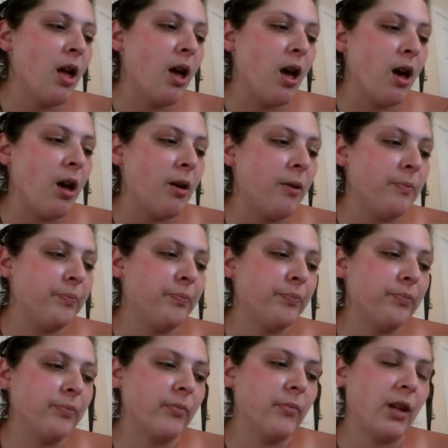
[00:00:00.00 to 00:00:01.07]
And
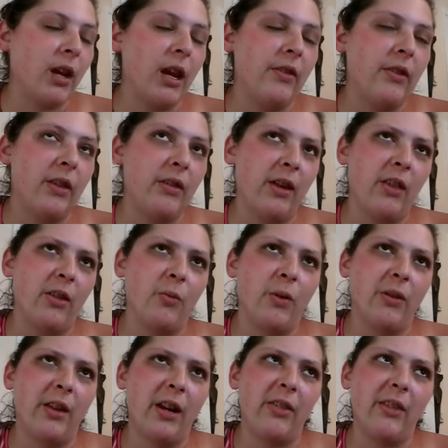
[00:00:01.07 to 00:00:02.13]
then the other one
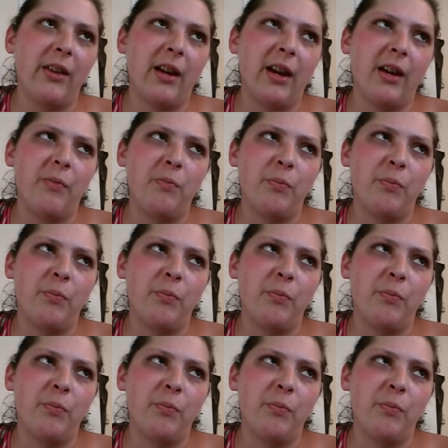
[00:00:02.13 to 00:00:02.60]
that I think I